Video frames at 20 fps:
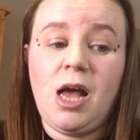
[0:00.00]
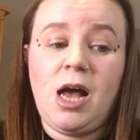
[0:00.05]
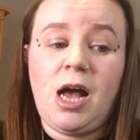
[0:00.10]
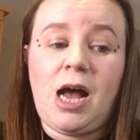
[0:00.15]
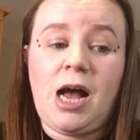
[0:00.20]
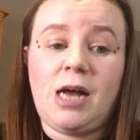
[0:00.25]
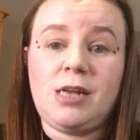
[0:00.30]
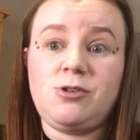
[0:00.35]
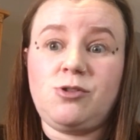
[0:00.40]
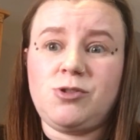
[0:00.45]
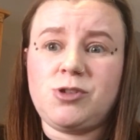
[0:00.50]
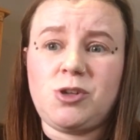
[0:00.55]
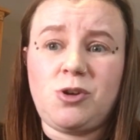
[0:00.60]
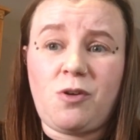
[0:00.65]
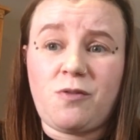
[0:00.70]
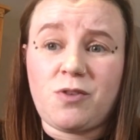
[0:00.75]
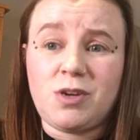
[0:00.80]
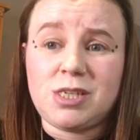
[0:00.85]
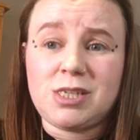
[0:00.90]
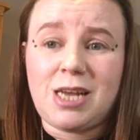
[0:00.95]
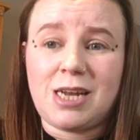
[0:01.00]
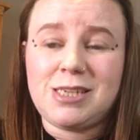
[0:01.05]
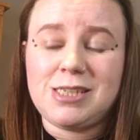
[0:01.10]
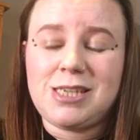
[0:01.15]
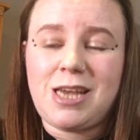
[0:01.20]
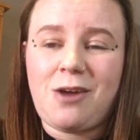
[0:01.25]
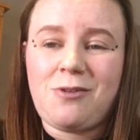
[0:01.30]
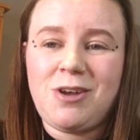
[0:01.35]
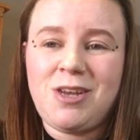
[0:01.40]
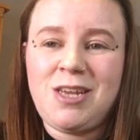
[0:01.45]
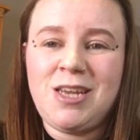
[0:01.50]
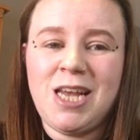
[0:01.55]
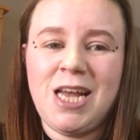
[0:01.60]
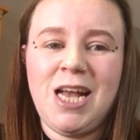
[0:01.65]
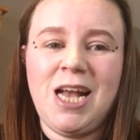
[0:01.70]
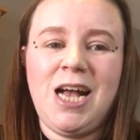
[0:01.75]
and also not very sanitary.